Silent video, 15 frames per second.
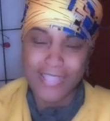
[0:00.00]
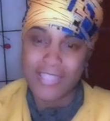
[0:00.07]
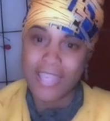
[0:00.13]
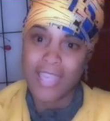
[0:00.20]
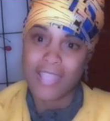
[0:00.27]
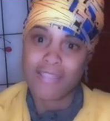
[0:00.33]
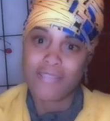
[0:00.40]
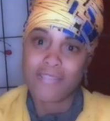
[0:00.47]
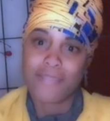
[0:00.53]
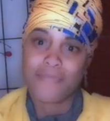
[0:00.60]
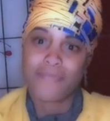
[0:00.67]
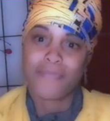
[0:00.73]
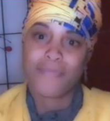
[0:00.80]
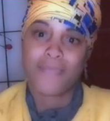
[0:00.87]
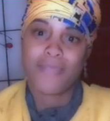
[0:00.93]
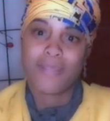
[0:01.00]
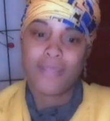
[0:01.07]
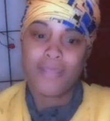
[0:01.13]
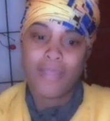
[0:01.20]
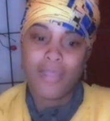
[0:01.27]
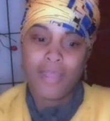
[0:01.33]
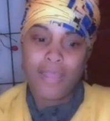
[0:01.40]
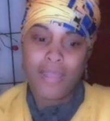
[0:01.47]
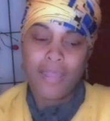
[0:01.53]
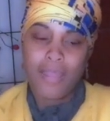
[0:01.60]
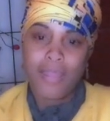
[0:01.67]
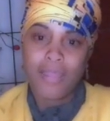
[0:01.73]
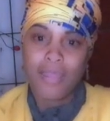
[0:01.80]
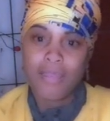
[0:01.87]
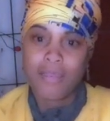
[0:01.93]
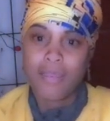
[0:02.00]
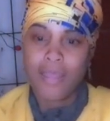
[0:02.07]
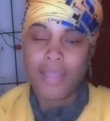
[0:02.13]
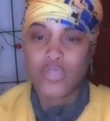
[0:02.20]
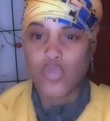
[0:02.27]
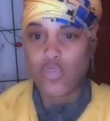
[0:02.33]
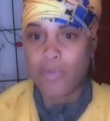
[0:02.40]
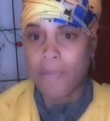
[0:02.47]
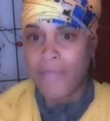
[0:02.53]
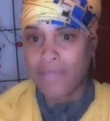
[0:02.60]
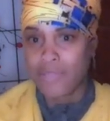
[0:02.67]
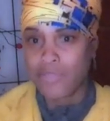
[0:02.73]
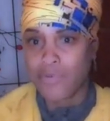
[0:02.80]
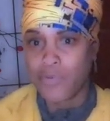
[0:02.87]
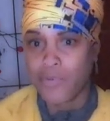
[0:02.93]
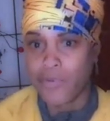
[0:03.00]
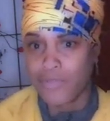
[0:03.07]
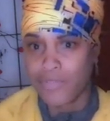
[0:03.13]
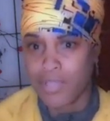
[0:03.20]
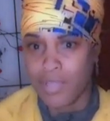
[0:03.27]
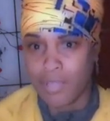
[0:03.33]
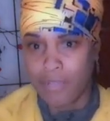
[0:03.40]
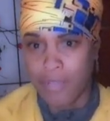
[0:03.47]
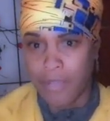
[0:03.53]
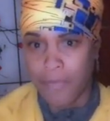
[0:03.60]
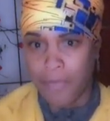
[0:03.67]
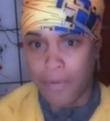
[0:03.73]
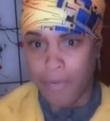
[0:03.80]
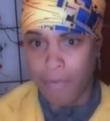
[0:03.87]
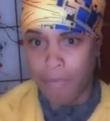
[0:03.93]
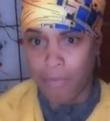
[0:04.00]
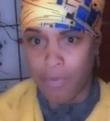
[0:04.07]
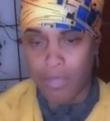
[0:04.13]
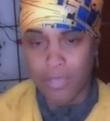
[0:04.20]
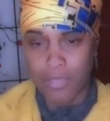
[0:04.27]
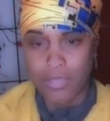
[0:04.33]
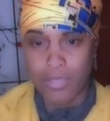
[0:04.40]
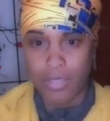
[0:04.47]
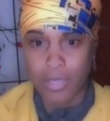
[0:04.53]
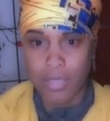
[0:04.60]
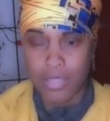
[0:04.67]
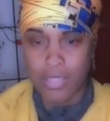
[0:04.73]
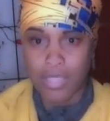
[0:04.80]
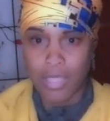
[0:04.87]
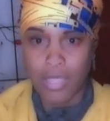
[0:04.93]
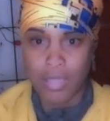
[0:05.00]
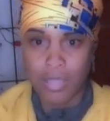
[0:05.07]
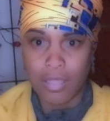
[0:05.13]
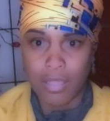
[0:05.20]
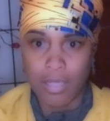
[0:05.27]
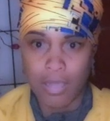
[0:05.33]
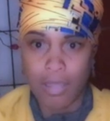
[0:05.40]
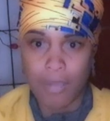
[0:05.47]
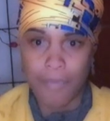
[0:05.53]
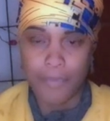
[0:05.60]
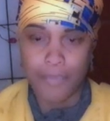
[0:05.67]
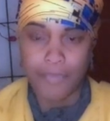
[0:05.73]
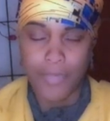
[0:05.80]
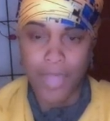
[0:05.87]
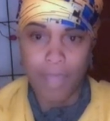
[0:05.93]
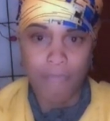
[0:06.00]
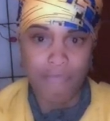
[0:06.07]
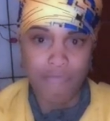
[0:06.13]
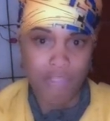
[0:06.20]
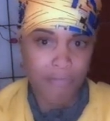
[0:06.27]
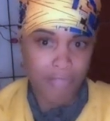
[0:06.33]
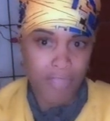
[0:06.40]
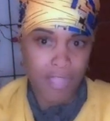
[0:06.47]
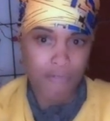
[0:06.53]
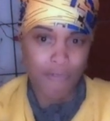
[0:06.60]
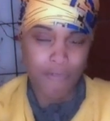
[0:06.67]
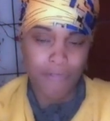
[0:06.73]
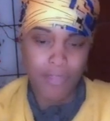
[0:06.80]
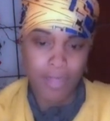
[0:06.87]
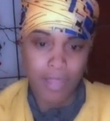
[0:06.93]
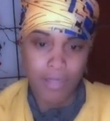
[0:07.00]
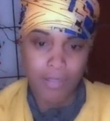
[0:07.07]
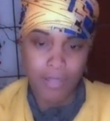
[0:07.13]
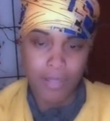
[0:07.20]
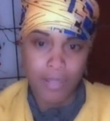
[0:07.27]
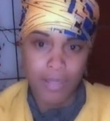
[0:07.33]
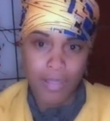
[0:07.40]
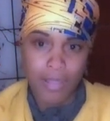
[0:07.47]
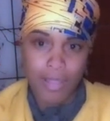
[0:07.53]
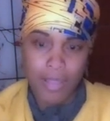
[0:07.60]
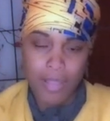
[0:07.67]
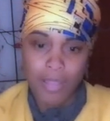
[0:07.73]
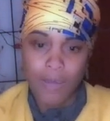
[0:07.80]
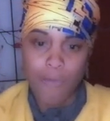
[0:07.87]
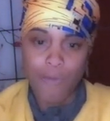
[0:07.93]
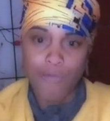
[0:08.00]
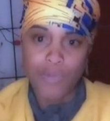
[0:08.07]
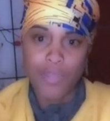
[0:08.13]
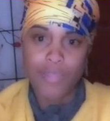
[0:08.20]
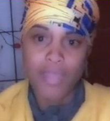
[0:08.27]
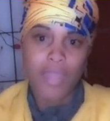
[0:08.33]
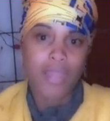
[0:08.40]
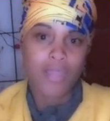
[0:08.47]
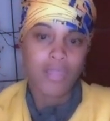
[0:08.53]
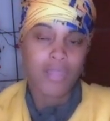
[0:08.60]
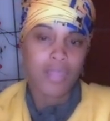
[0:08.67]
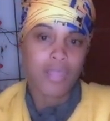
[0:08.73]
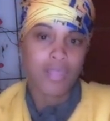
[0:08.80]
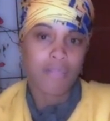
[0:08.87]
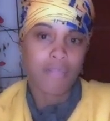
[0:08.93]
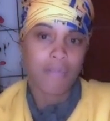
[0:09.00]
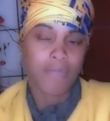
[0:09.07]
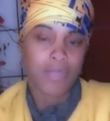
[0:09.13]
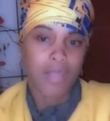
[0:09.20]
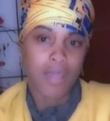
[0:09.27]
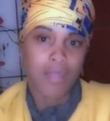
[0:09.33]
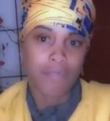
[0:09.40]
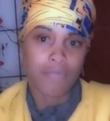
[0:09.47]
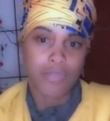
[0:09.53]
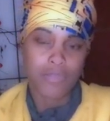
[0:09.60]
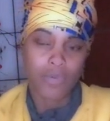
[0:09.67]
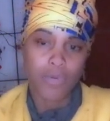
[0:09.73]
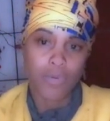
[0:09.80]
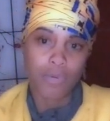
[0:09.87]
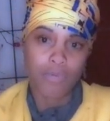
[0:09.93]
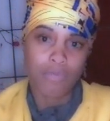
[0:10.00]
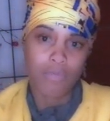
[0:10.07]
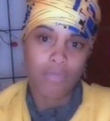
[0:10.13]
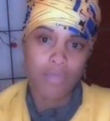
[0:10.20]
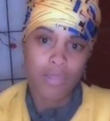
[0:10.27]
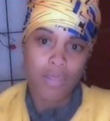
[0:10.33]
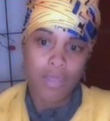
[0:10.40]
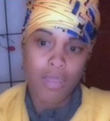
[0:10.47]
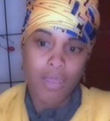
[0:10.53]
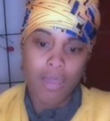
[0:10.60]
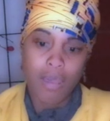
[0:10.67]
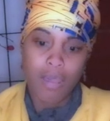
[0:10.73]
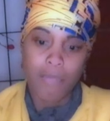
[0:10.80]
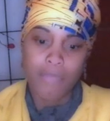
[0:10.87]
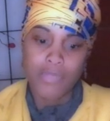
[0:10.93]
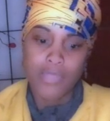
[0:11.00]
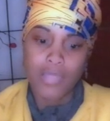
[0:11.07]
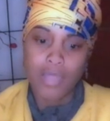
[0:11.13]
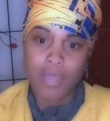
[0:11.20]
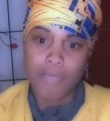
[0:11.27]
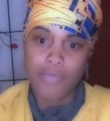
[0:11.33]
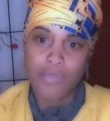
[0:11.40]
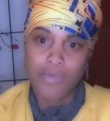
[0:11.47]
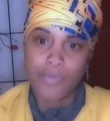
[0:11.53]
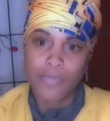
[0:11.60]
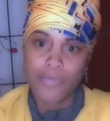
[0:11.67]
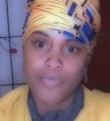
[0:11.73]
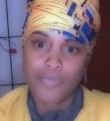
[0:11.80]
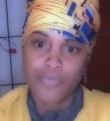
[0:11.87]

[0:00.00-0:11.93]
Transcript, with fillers: change. And I told them about this course, and they were willing to attend, and um, I'm very thankful for that. And hopefully they can get something out of this course um, to help them